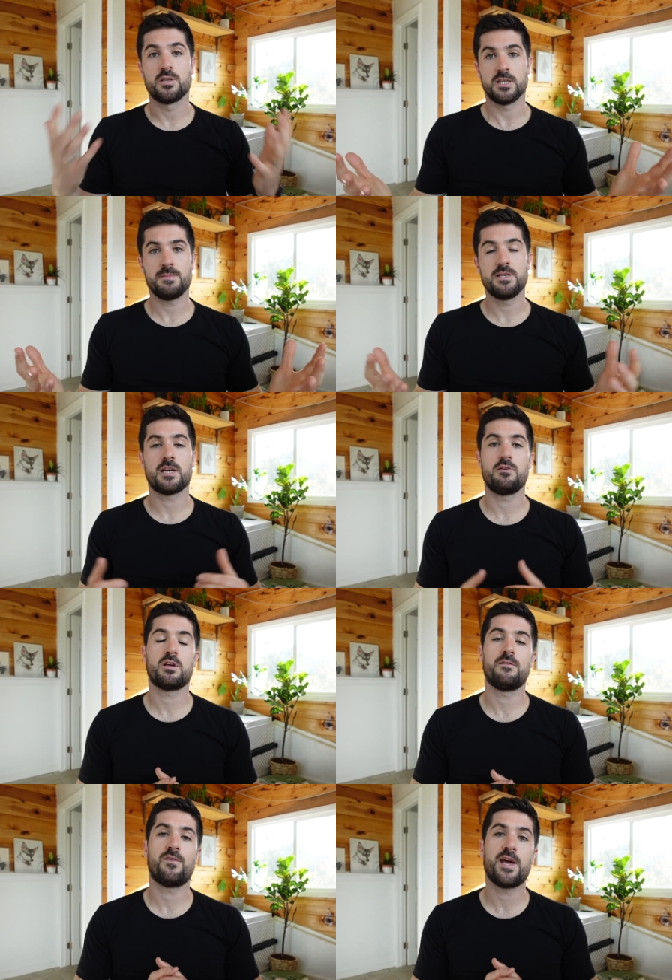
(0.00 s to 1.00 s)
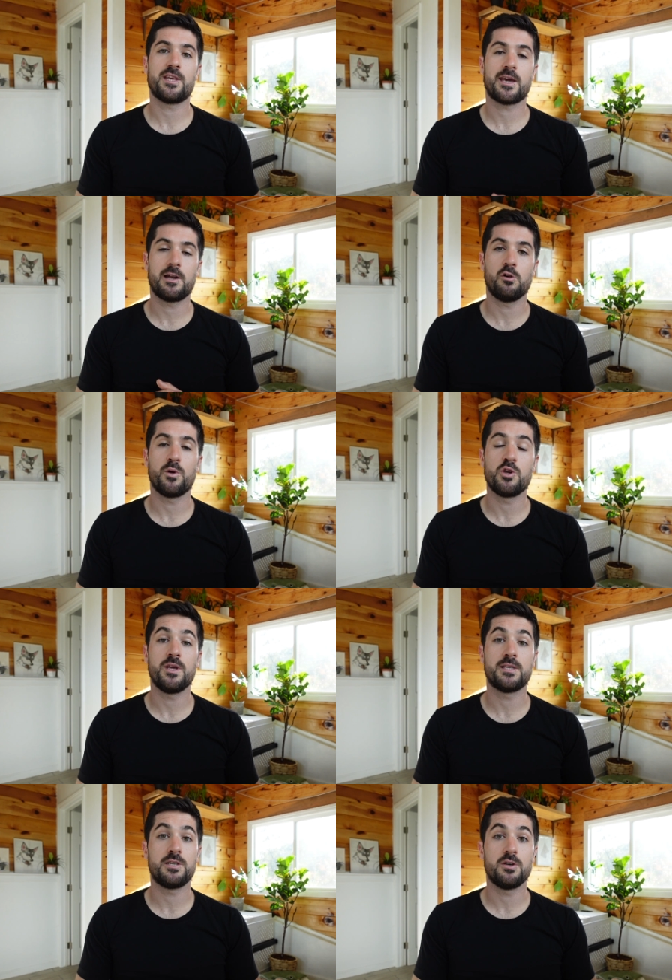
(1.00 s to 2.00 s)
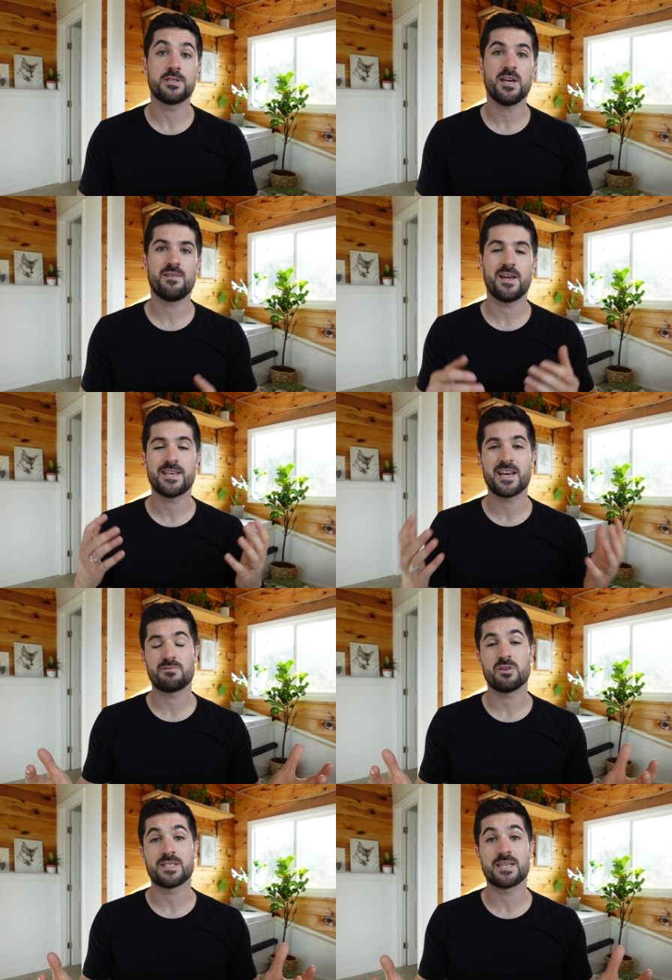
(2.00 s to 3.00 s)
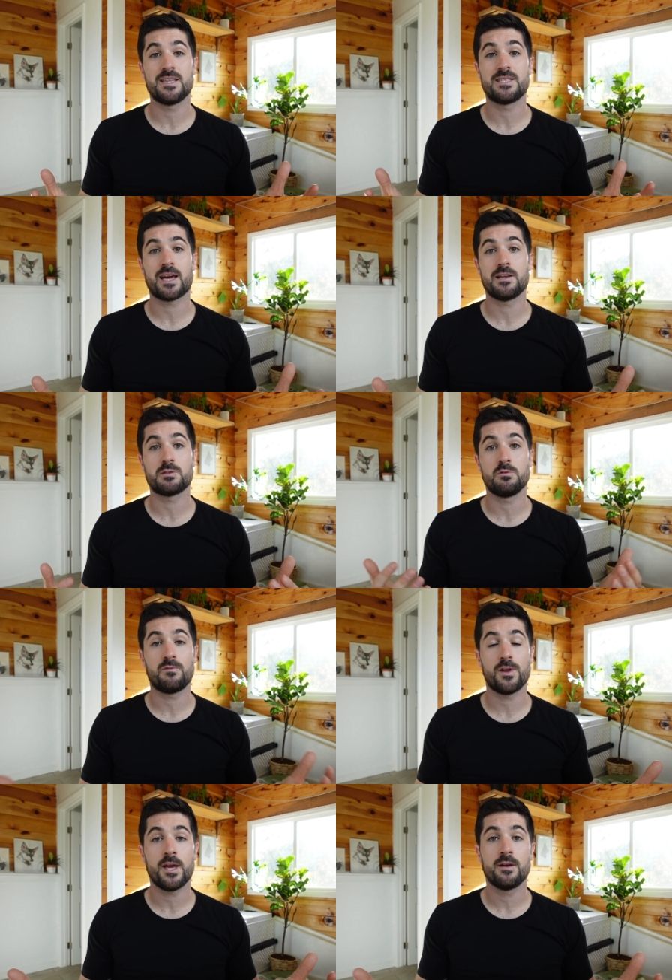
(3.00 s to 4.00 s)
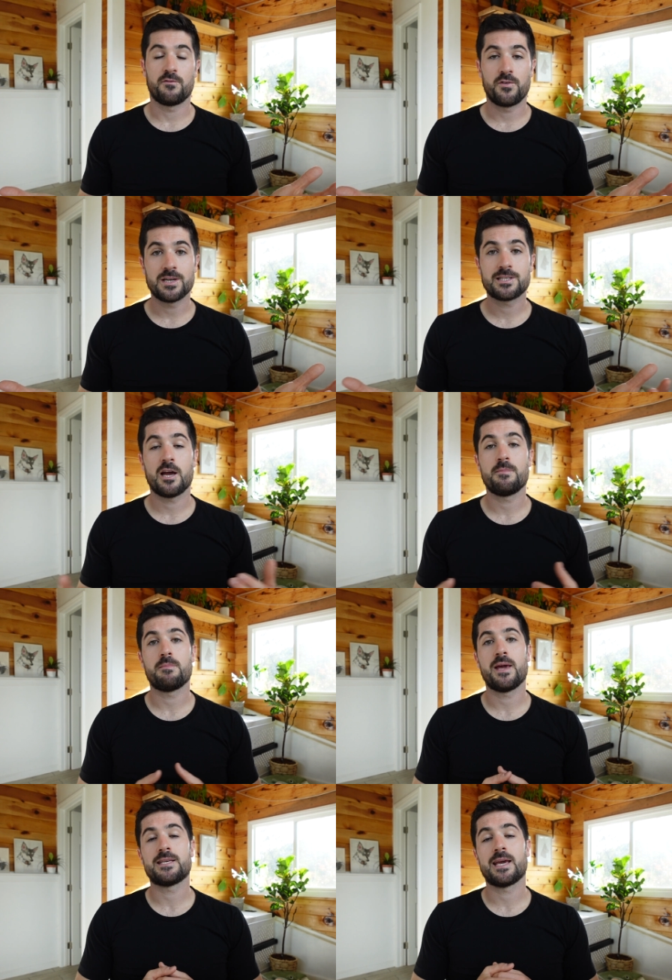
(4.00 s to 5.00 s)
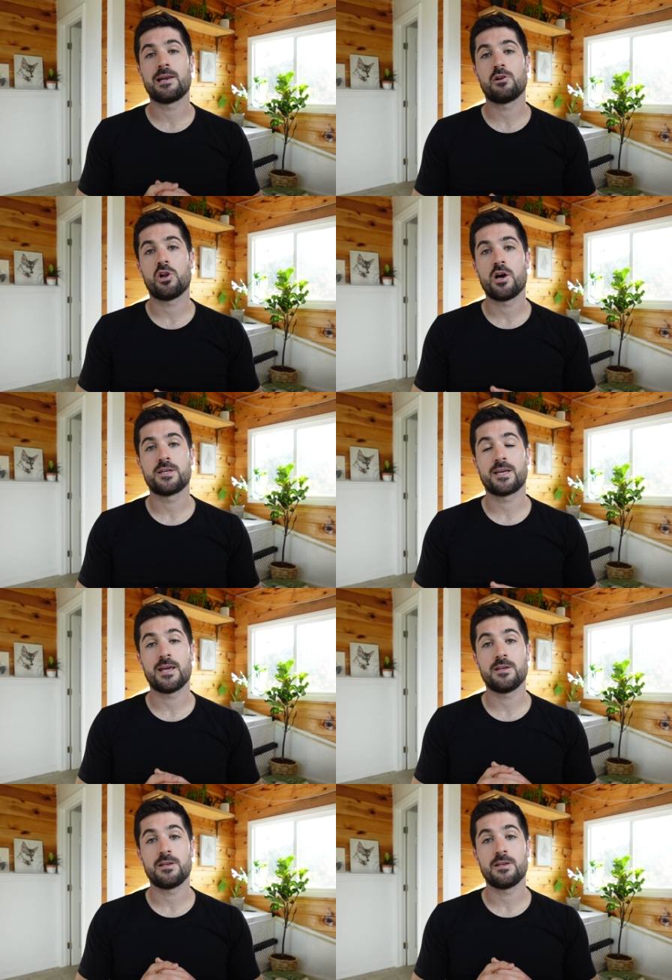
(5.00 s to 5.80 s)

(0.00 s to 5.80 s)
So this means that you can inflate the kennel when you need to use it. It takes around 60 seconds to inflate. The first time it may take a little longer to get